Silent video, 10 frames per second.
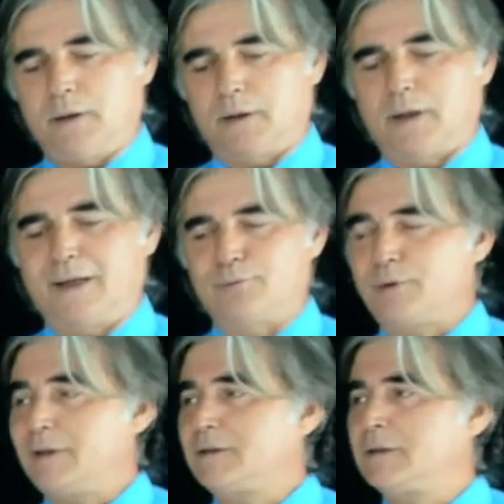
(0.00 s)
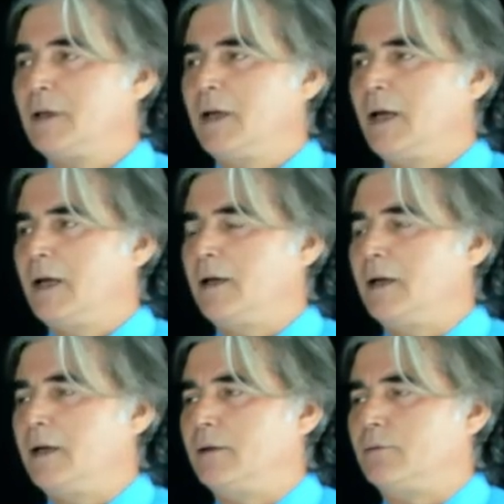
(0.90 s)
countries,
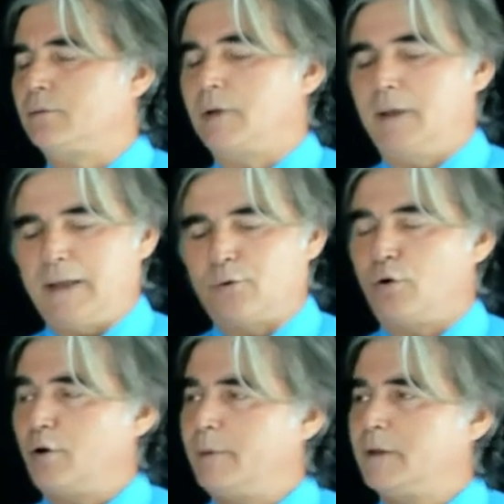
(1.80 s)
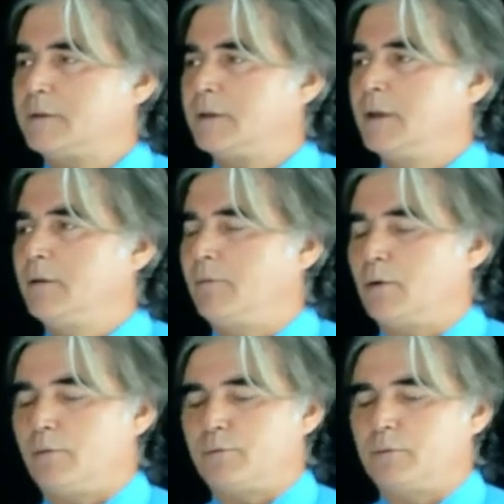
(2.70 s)
total economics, one
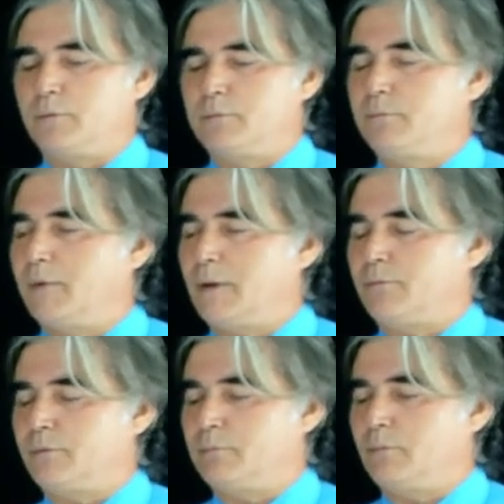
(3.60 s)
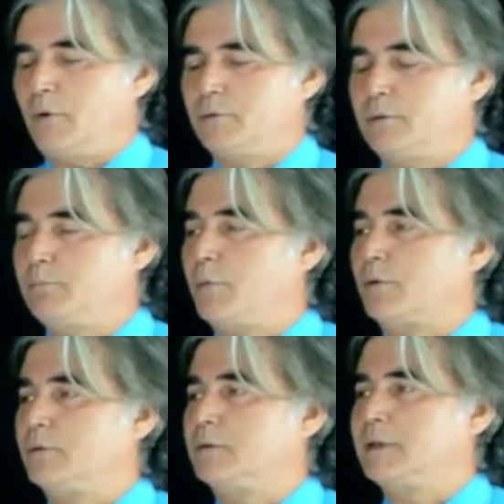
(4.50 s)
of the most
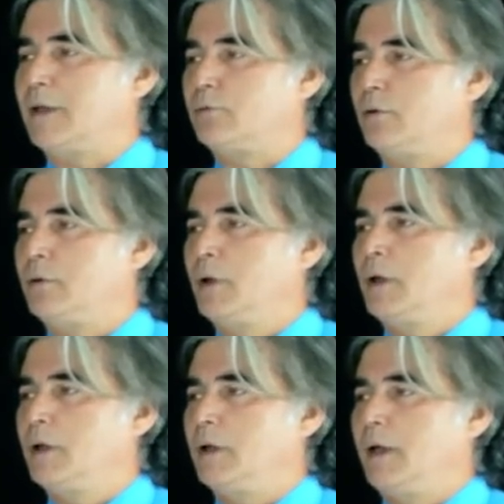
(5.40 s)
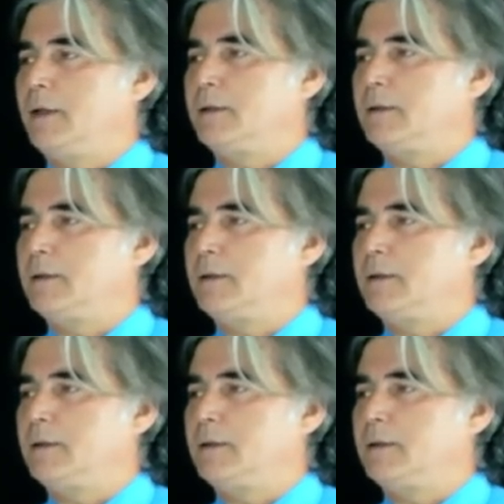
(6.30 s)
important sector, and